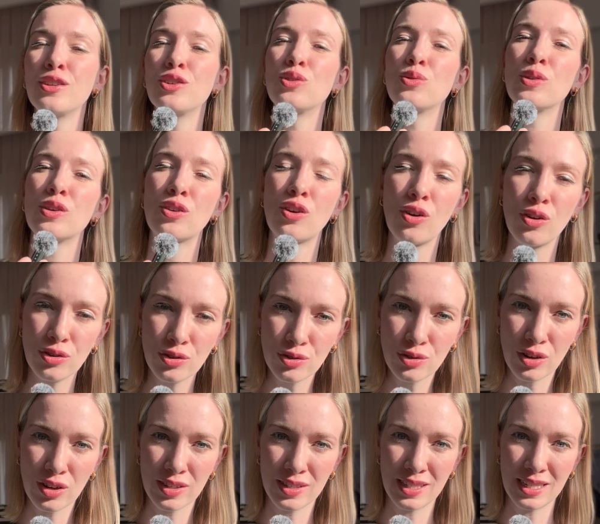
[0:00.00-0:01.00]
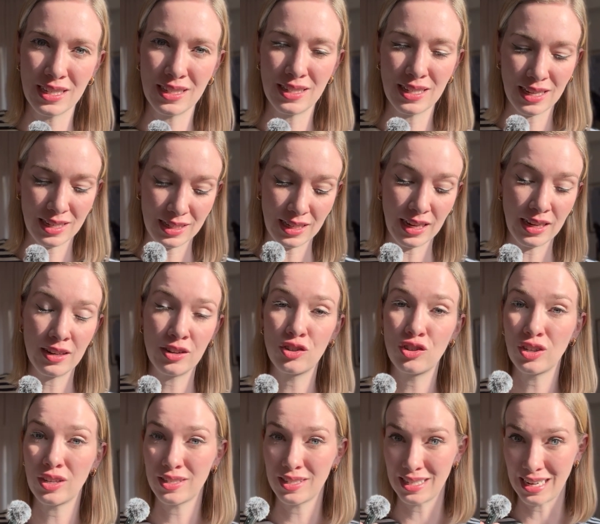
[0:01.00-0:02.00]
to a contrasting setting
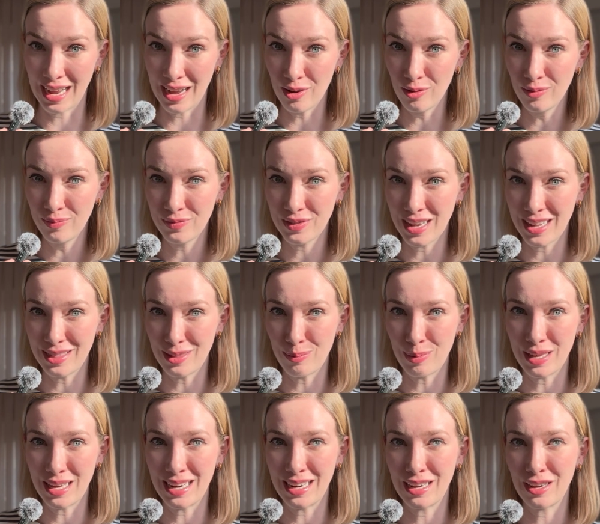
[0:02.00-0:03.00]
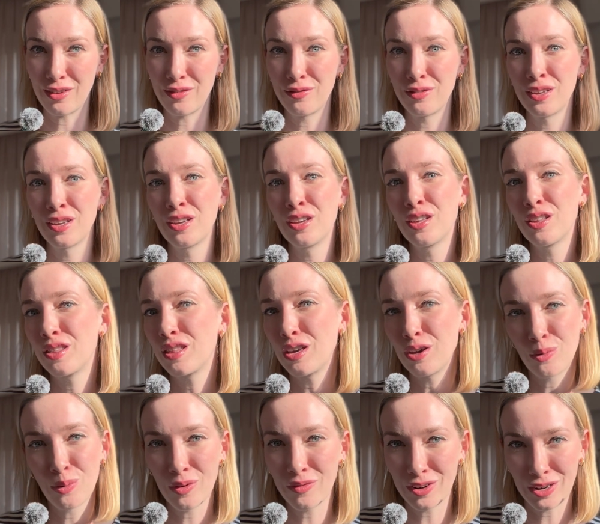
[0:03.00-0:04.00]
just now at the beginning of the
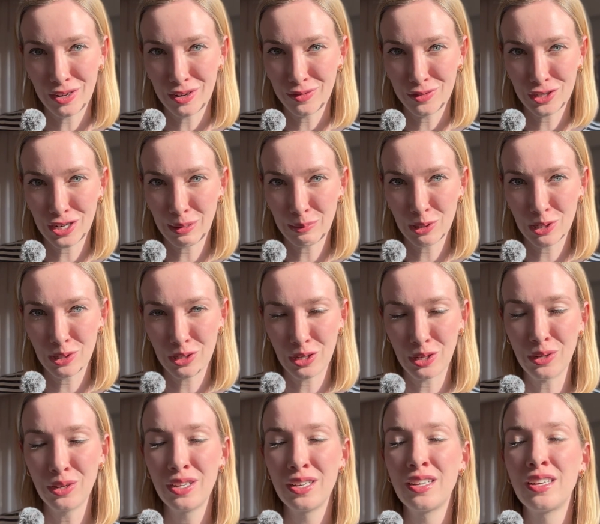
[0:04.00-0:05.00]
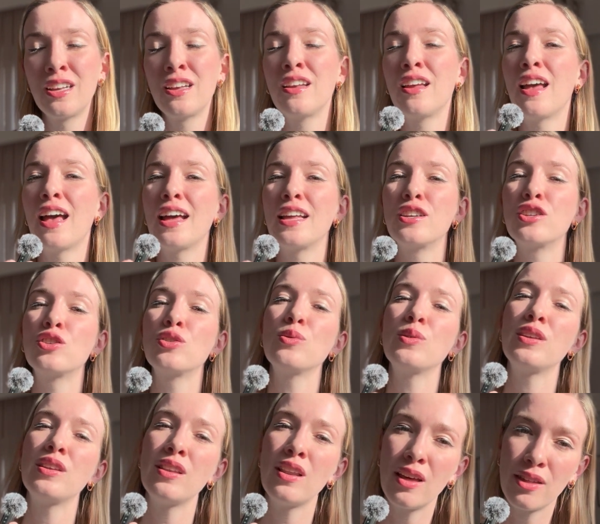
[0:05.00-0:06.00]
equivalent of chapter 2, and to
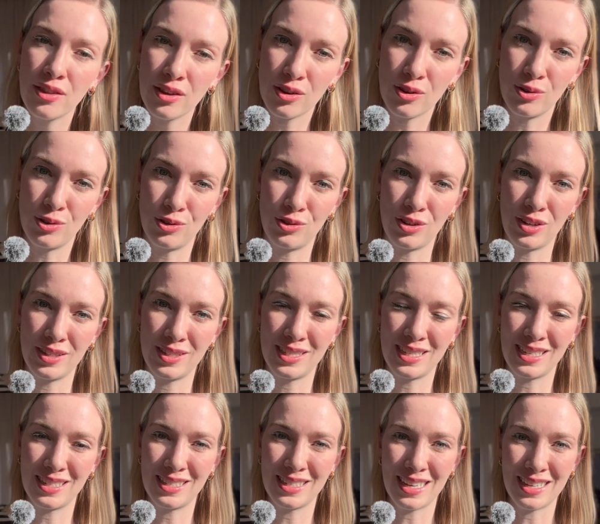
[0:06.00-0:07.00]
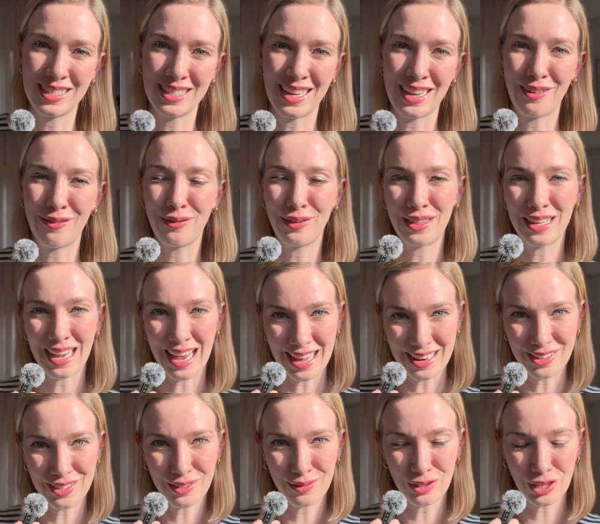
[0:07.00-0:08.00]
another contrasting setting for the
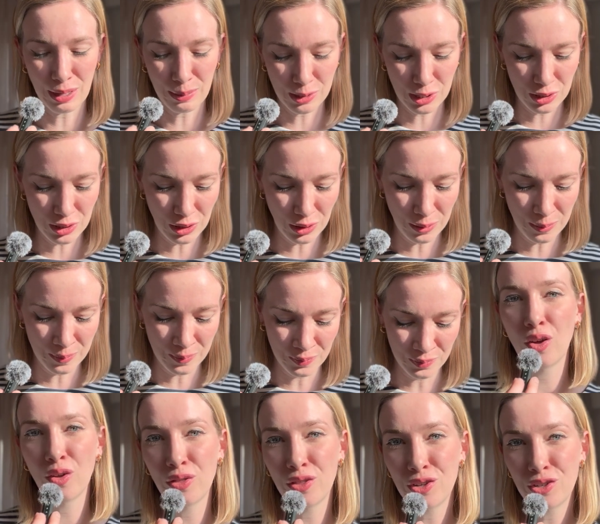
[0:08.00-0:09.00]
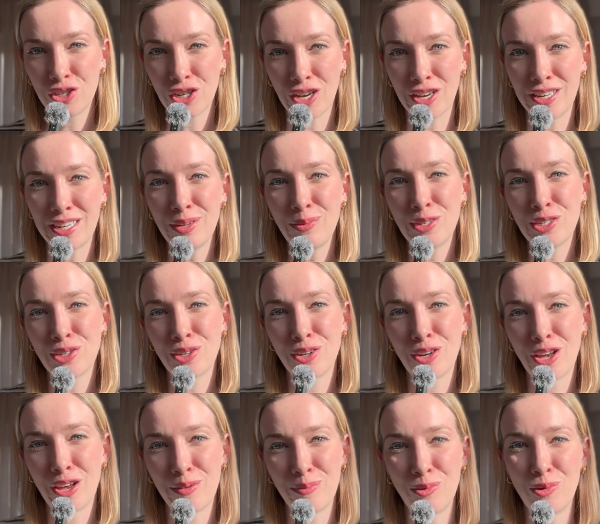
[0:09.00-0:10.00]
end of chapter 2. On the journey, we should
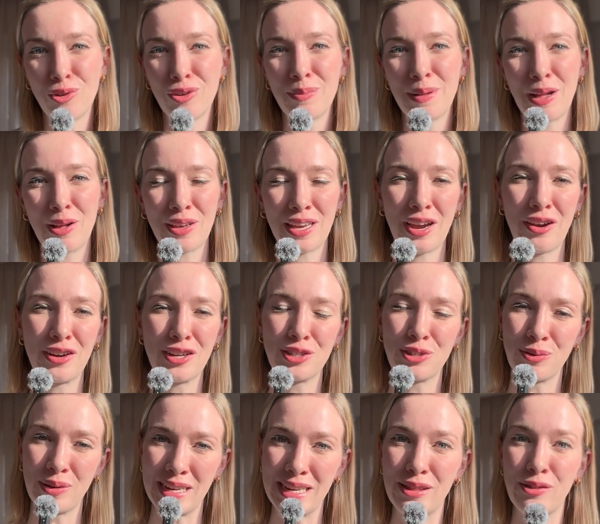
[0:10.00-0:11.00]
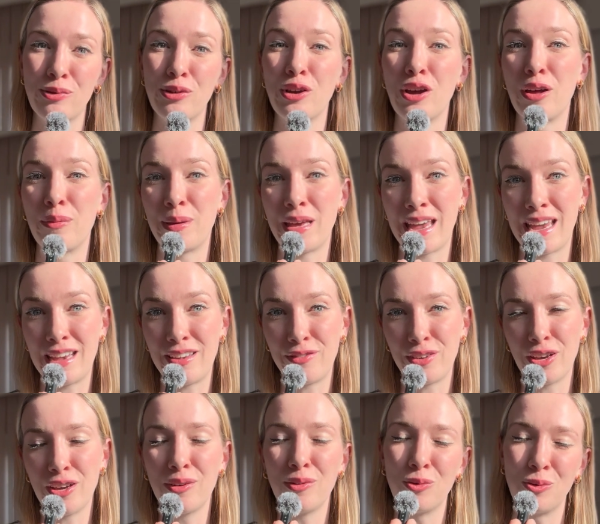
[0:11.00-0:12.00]
learn more about character E through her
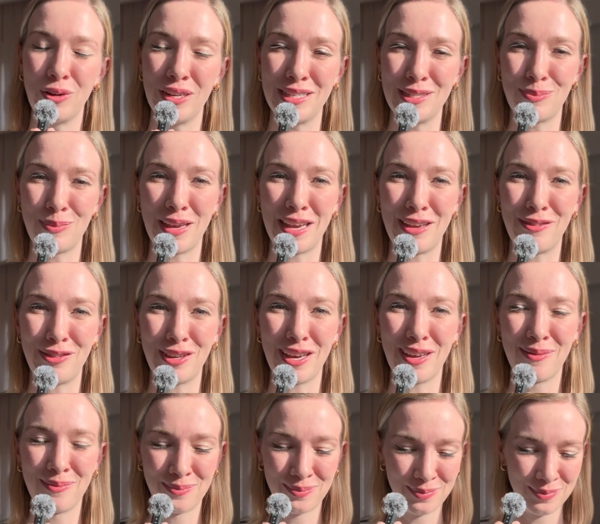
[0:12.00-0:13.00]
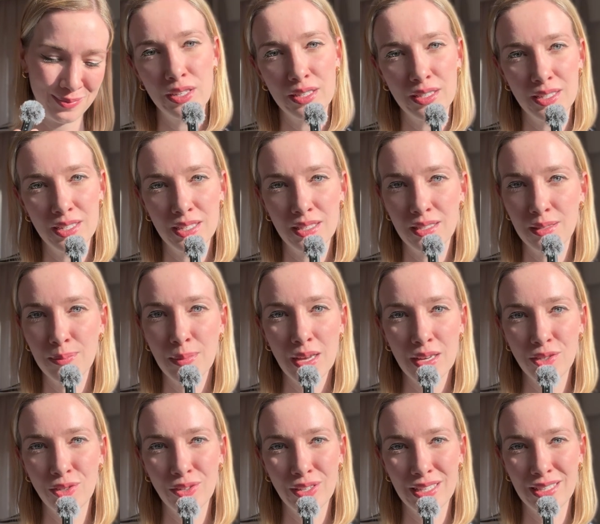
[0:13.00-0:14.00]
behavior or his behavior. For instance,
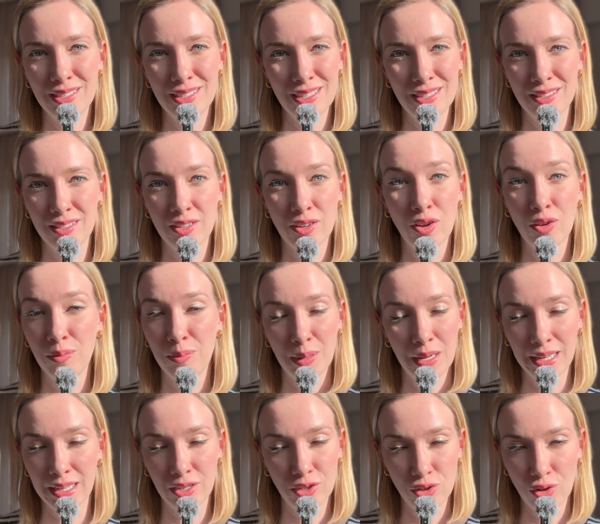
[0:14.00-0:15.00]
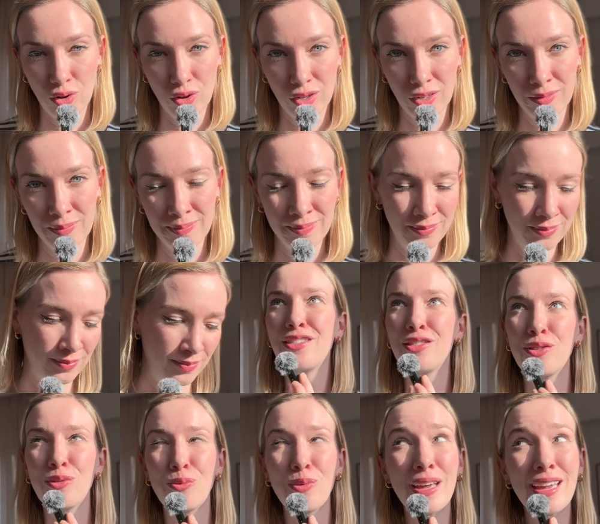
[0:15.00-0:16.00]
Myrtle insists on buying a dog.
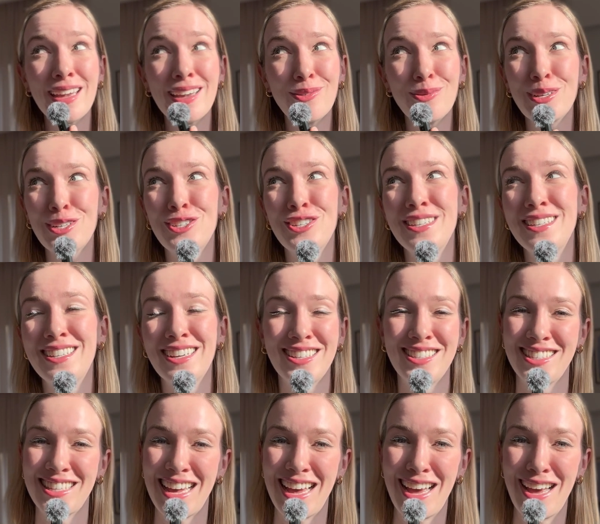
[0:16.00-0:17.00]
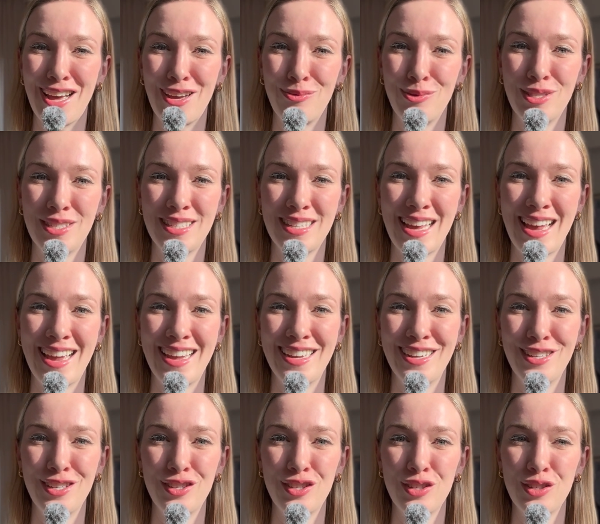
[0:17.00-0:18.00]
And the way in which she does that, I would
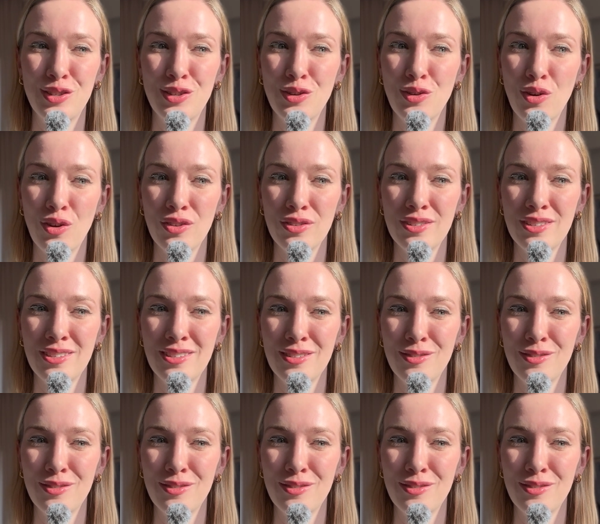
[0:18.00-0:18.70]
say, does not